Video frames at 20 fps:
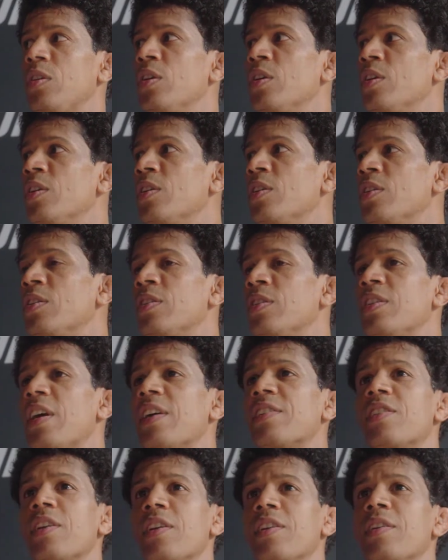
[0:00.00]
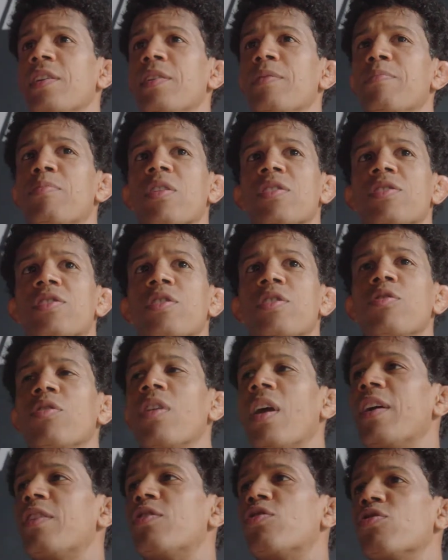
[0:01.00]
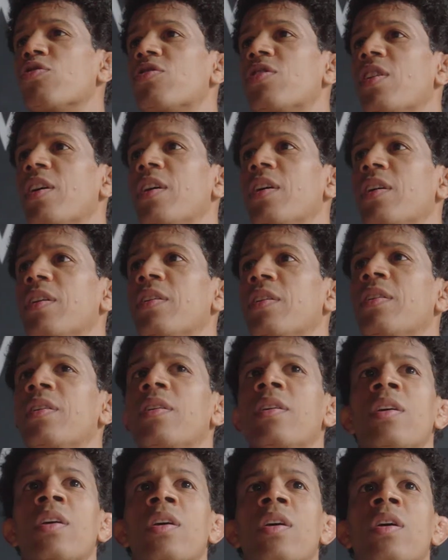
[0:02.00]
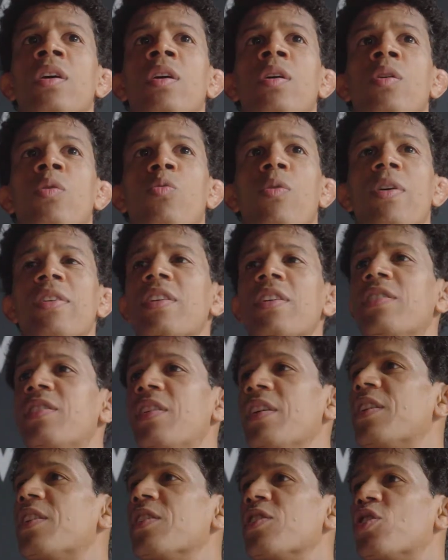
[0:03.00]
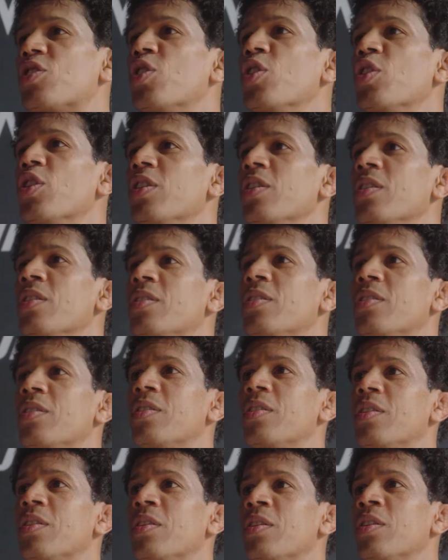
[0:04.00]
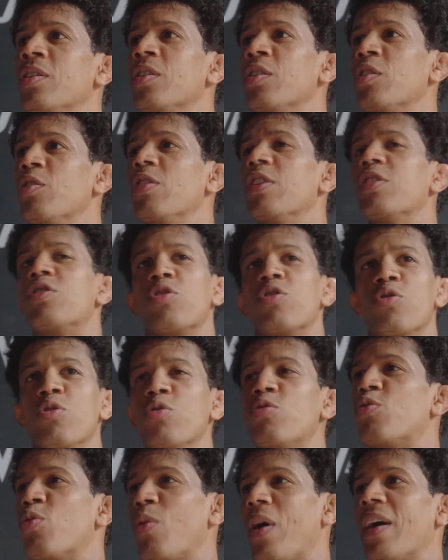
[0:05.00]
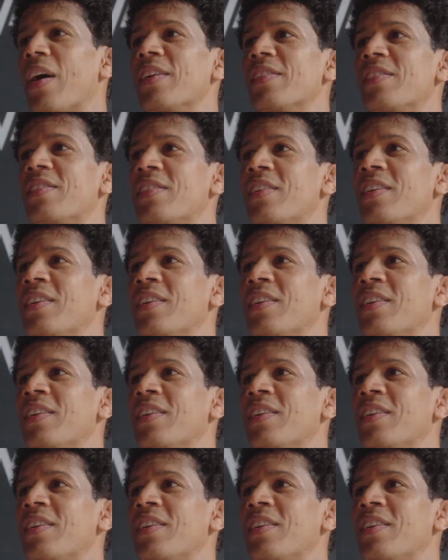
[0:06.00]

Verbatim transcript: This no. one, yes, this in Brazil, like to say, when the thing is good, you need to do twice.